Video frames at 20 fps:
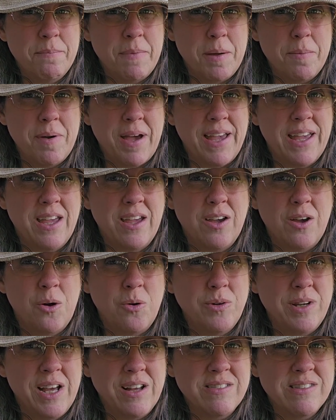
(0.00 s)
Maybe I can
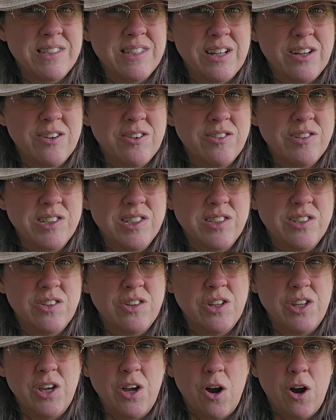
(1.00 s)
go downstairs into
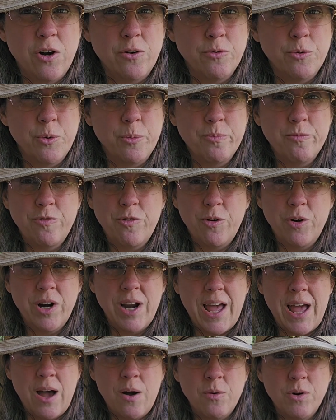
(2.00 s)
the yarn room for
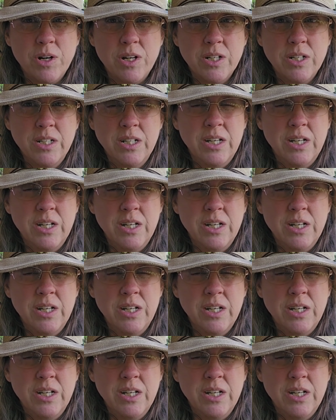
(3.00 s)
an hour.